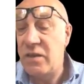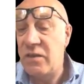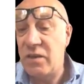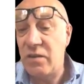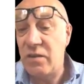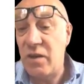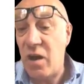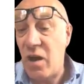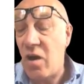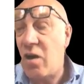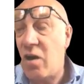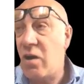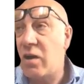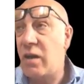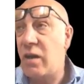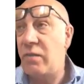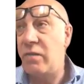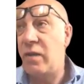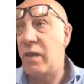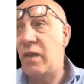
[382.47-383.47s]
say shown a high
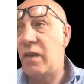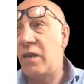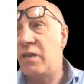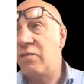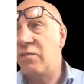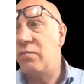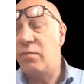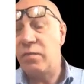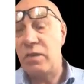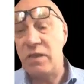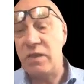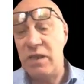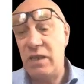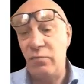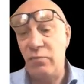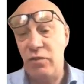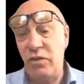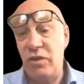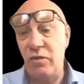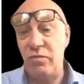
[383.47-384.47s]
level of engagement,
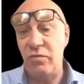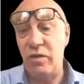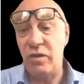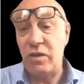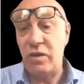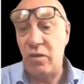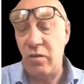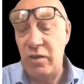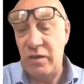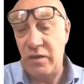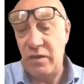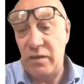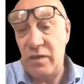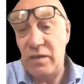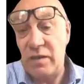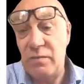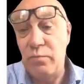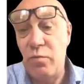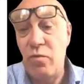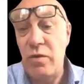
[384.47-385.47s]
particularly with student colleagues
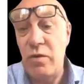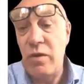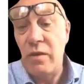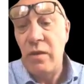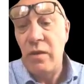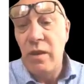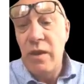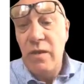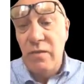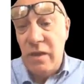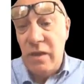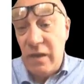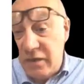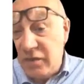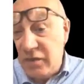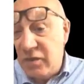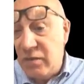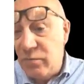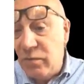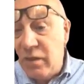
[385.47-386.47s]
at this point, the
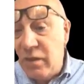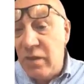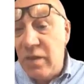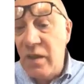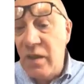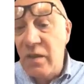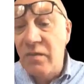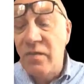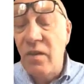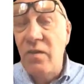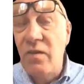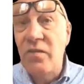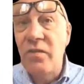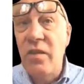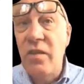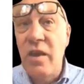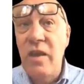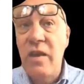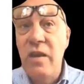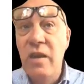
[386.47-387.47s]
leadership within the
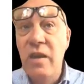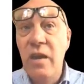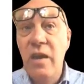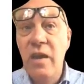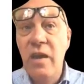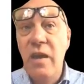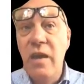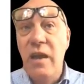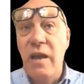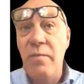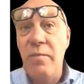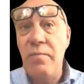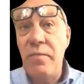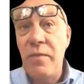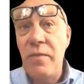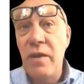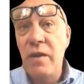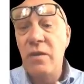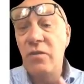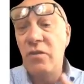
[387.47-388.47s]
SRC,
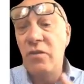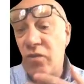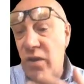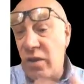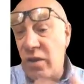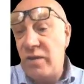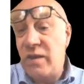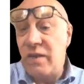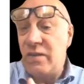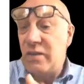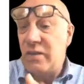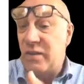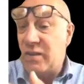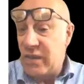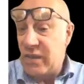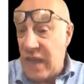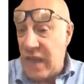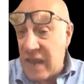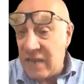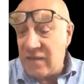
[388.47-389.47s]
trying to
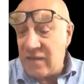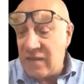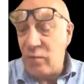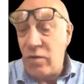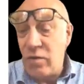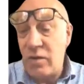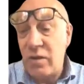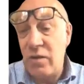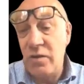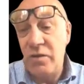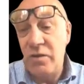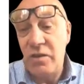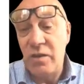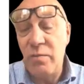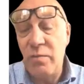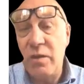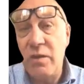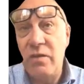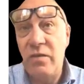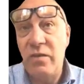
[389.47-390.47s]
understand what a college
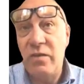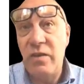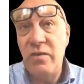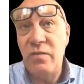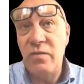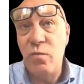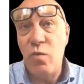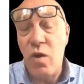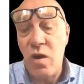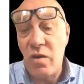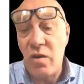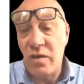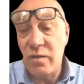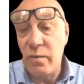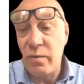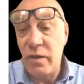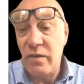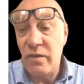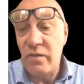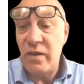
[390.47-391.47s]
community is and what our
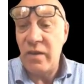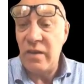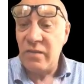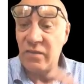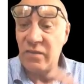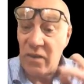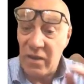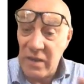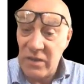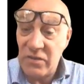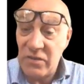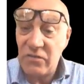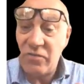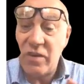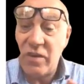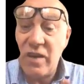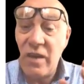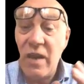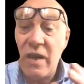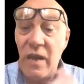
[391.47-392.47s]
community is, our
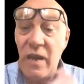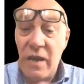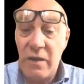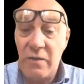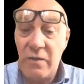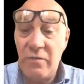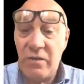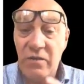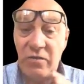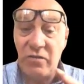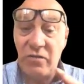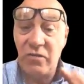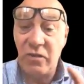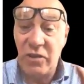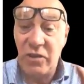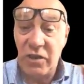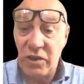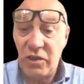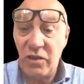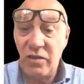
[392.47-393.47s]
history, heritage and
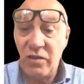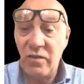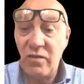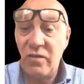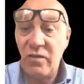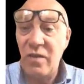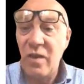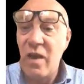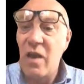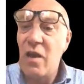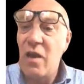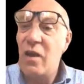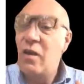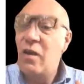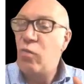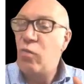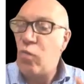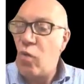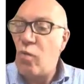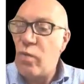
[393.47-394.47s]
traditions,
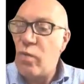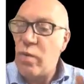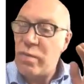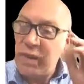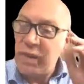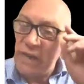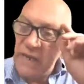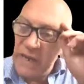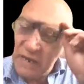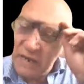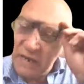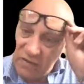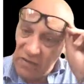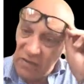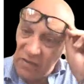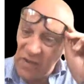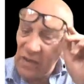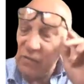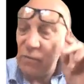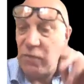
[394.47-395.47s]
what we're beginning to
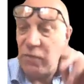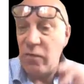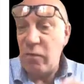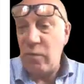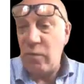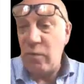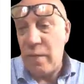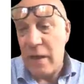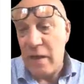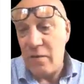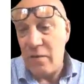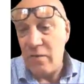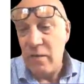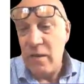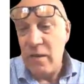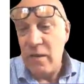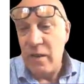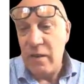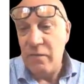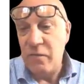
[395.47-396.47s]
think about
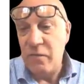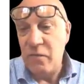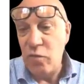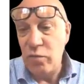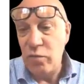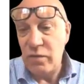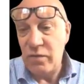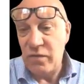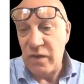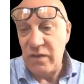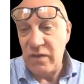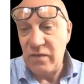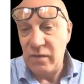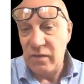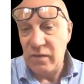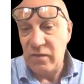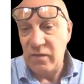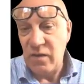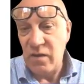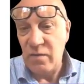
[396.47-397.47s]
in
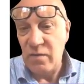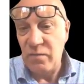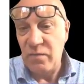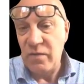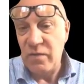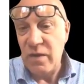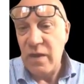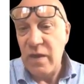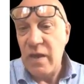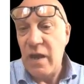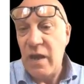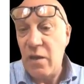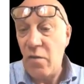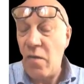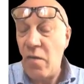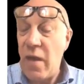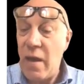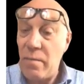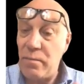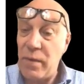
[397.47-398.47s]
forward-facing terms, and
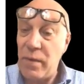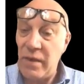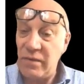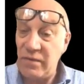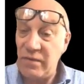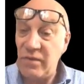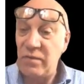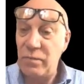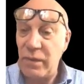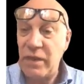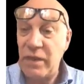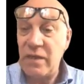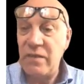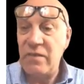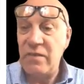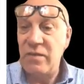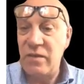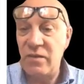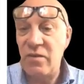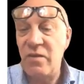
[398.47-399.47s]
on that basis
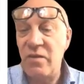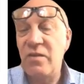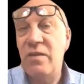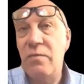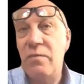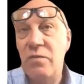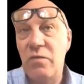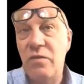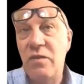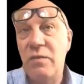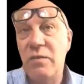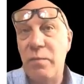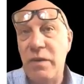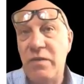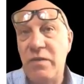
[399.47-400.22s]
begin to design some sort of